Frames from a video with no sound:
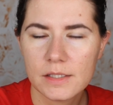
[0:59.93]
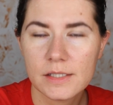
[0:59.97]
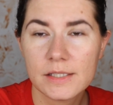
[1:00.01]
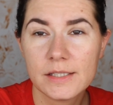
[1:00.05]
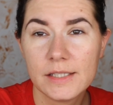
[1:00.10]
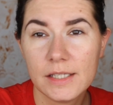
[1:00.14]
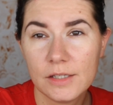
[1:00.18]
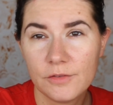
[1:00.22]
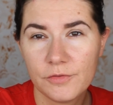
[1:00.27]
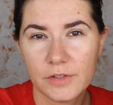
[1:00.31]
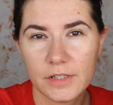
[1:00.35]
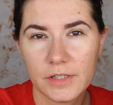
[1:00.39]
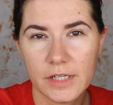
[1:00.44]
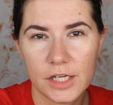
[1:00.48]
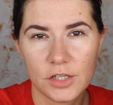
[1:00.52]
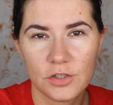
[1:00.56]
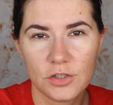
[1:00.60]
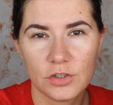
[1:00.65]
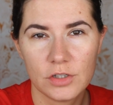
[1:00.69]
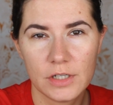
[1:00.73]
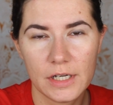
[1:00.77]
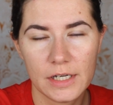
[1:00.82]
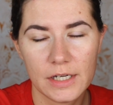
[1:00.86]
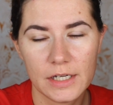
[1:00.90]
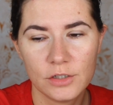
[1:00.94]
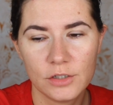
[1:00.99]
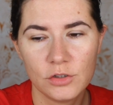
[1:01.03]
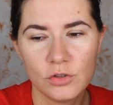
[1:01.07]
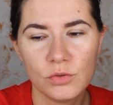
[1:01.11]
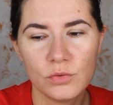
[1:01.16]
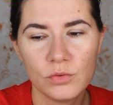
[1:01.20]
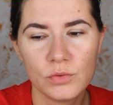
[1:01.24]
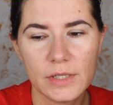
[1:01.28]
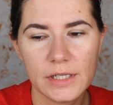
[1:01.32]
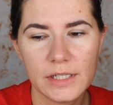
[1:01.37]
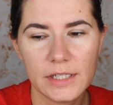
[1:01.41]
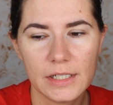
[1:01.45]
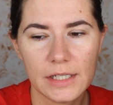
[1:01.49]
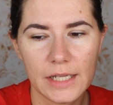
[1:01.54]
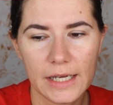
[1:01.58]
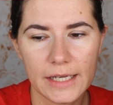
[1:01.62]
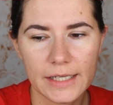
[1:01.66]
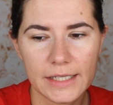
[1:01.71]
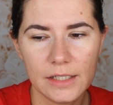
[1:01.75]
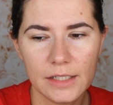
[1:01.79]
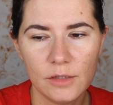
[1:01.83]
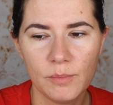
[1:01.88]
stick foundation and I do really
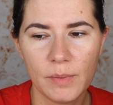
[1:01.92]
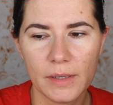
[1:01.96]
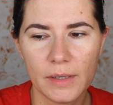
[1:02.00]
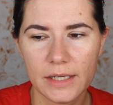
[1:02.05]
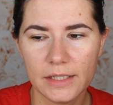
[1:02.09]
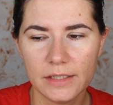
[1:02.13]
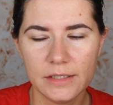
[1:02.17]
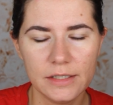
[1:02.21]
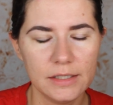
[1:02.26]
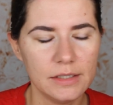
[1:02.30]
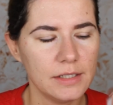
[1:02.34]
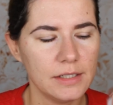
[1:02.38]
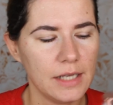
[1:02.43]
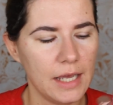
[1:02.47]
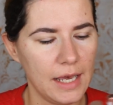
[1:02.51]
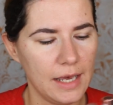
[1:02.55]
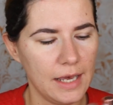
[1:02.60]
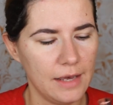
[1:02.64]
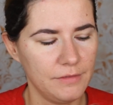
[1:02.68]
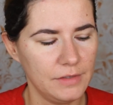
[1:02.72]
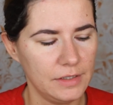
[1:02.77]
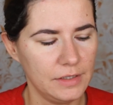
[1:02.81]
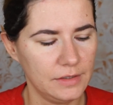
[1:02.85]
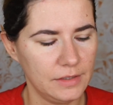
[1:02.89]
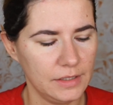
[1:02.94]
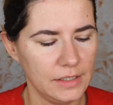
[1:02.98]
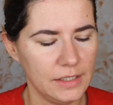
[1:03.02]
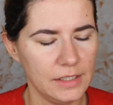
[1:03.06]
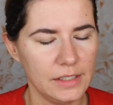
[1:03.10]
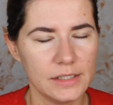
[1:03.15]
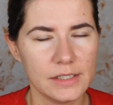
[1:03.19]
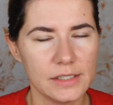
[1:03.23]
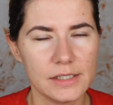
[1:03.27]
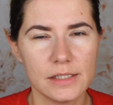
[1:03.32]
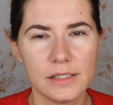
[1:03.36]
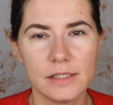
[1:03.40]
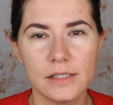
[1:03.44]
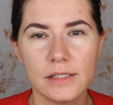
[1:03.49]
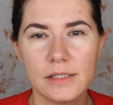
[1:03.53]
like it, but I did have it in